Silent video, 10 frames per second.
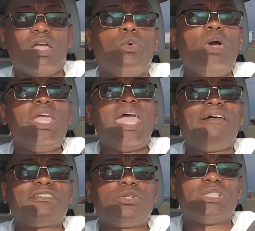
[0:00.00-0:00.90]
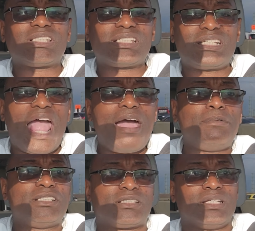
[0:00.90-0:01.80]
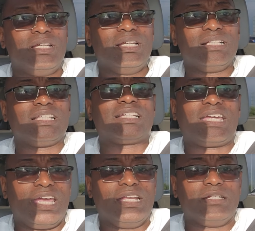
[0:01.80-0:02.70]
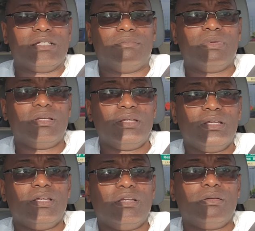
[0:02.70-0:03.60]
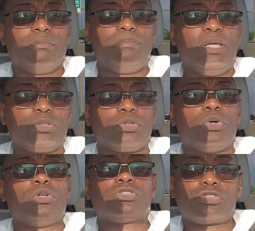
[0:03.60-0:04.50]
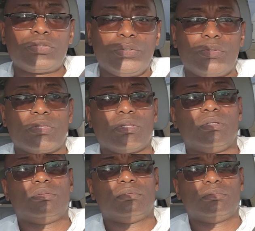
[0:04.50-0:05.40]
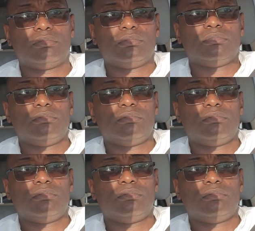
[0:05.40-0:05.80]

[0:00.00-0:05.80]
And we have to establish the kingdom built on truth.